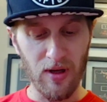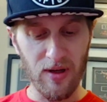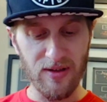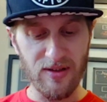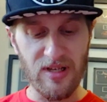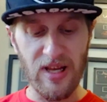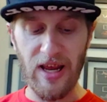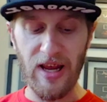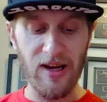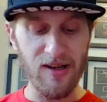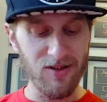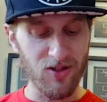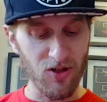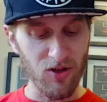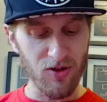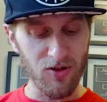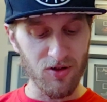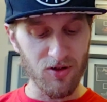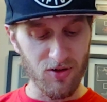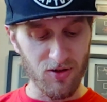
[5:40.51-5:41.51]

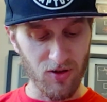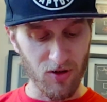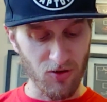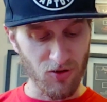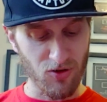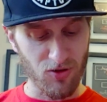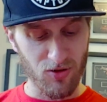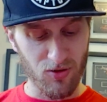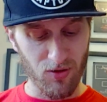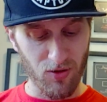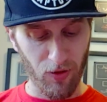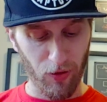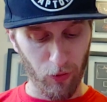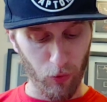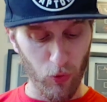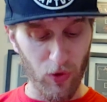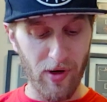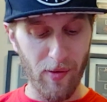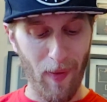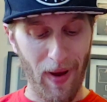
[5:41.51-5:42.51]
teasers. There's
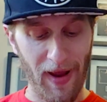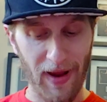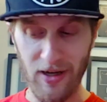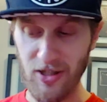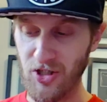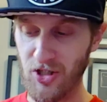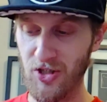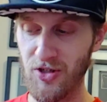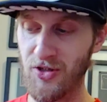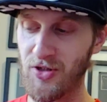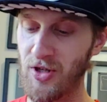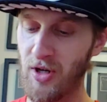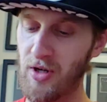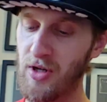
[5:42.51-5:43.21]
3 matches,